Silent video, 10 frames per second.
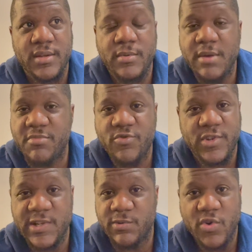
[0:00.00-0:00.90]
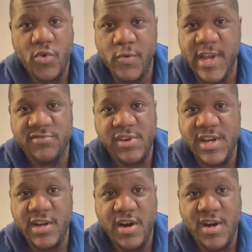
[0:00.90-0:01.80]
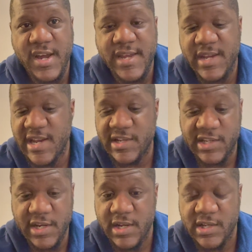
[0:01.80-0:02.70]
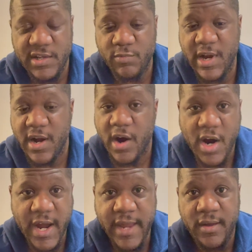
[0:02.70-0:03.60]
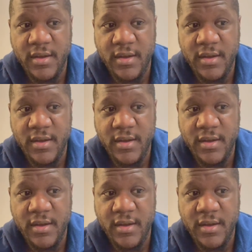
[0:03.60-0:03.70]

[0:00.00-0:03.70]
emotions were always running high, incidents were high.